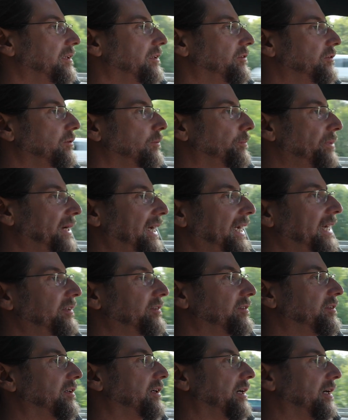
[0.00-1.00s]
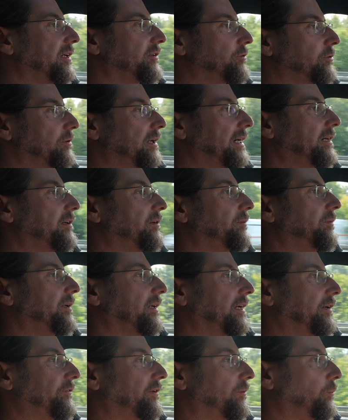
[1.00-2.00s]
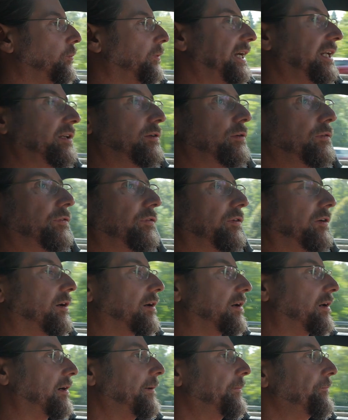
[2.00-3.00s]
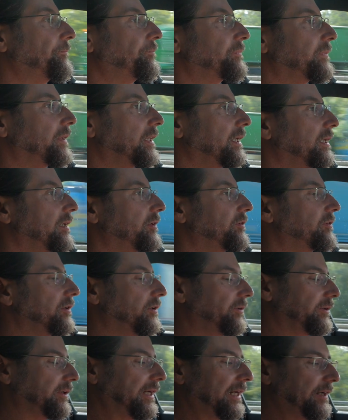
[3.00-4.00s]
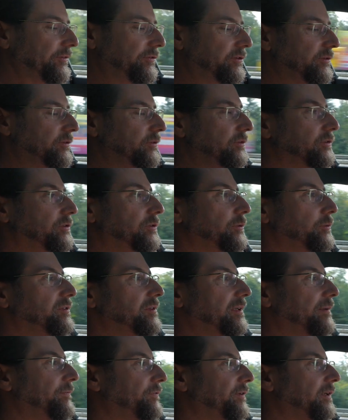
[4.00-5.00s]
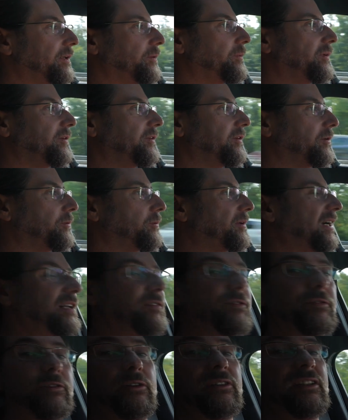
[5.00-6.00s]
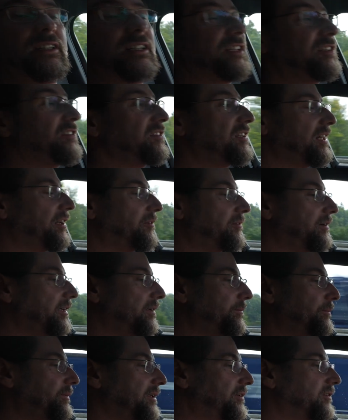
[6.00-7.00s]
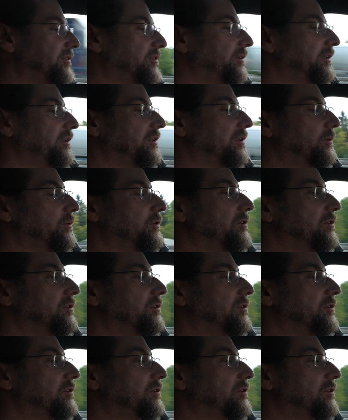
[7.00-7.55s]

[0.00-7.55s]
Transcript: to pass a truck or whatever way too far. So you have to do something with your right foot and accelerate a bit so you don't